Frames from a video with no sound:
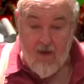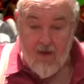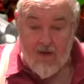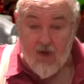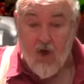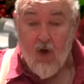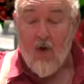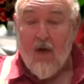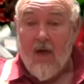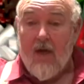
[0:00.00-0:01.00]

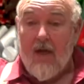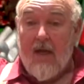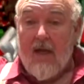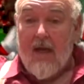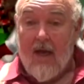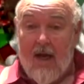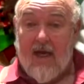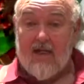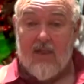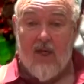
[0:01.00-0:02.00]
So
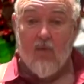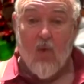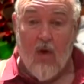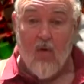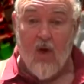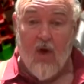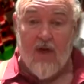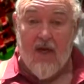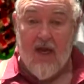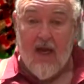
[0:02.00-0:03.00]
I said, what we're going
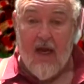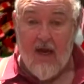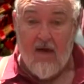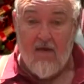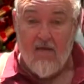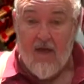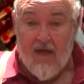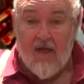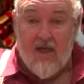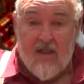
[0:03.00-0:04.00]
to have
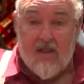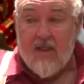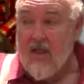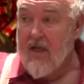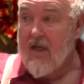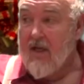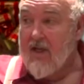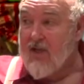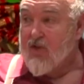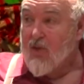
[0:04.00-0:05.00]
is
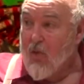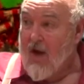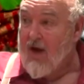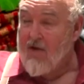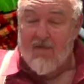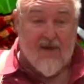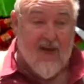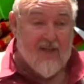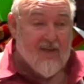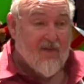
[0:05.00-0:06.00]
the 12
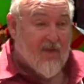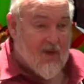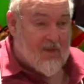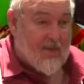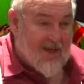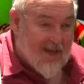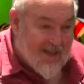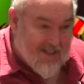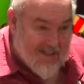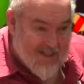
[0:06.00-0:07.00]
Days of
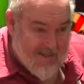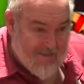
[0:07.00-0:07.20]
Christmas.